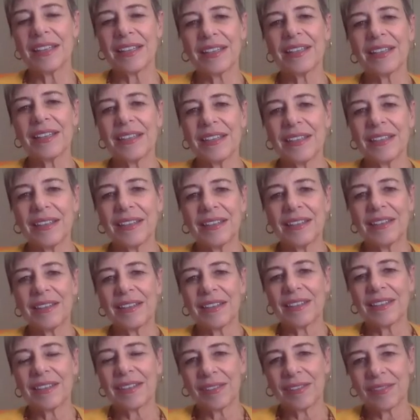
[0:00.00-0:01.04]

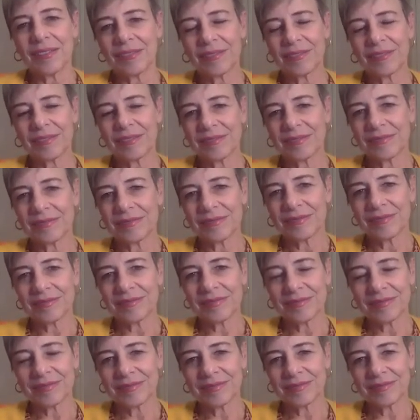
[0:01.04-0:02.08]

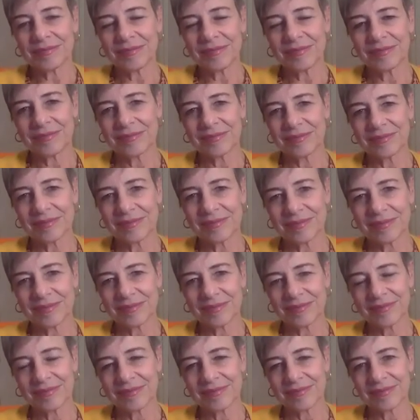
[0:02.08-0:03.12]

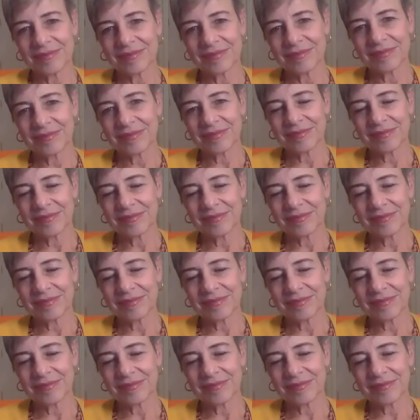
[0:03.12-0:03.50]
The person shown says nothing.